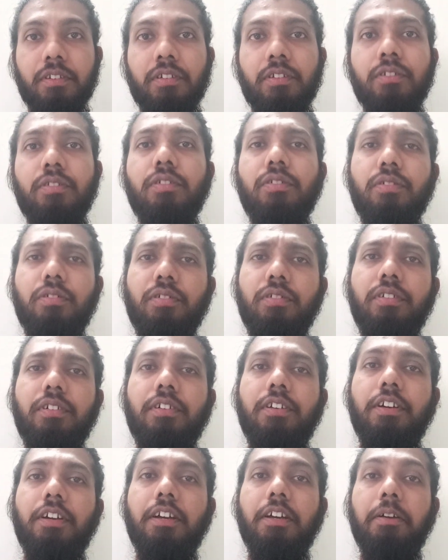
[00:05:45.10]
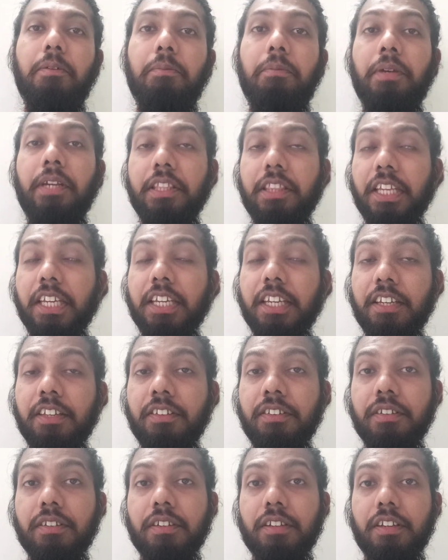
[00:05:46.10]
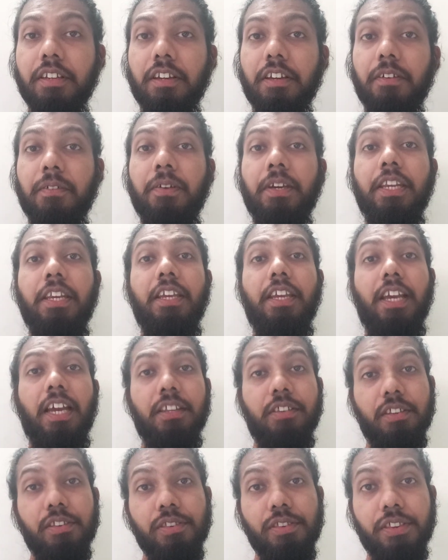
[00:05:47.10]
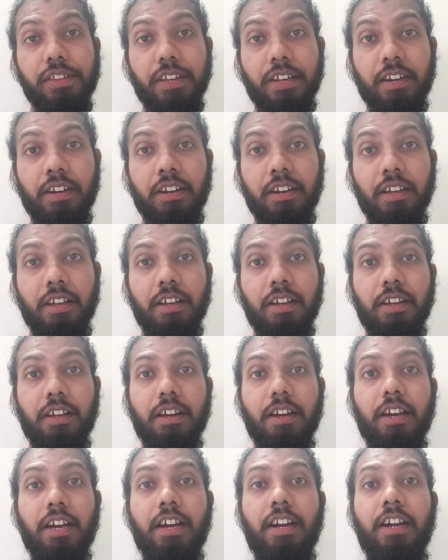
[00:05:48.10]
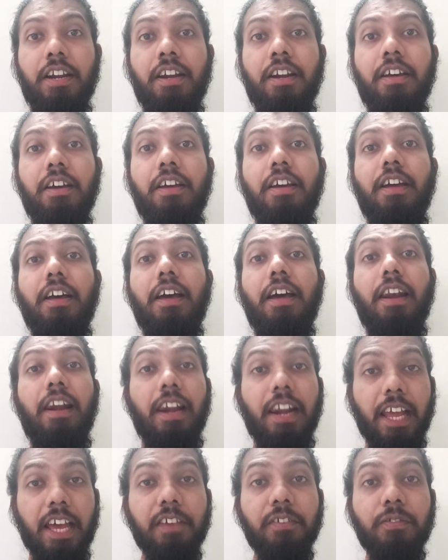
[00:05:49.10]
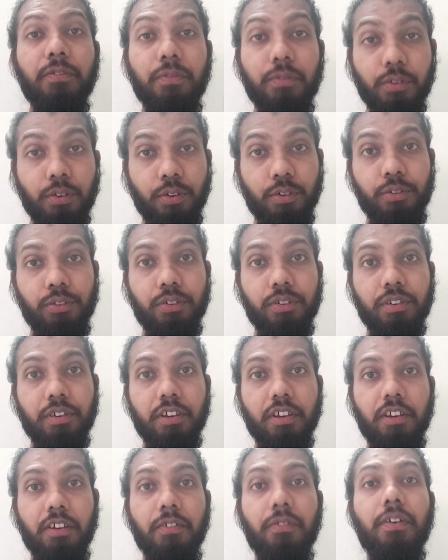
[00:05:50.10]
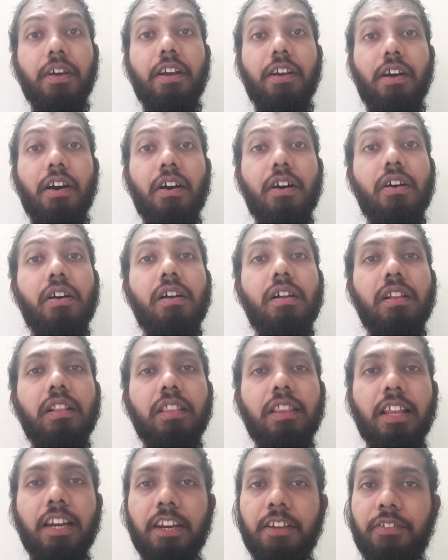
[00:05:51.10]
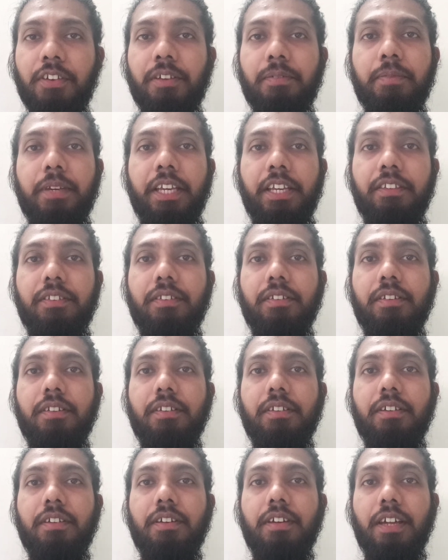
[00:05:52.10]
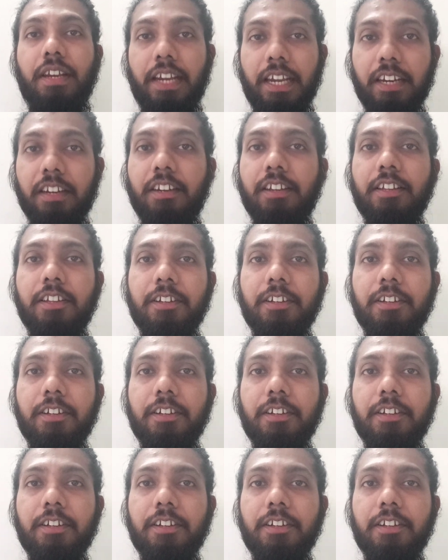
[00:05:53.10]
So breathing is very essential and life force for all the living beings, right?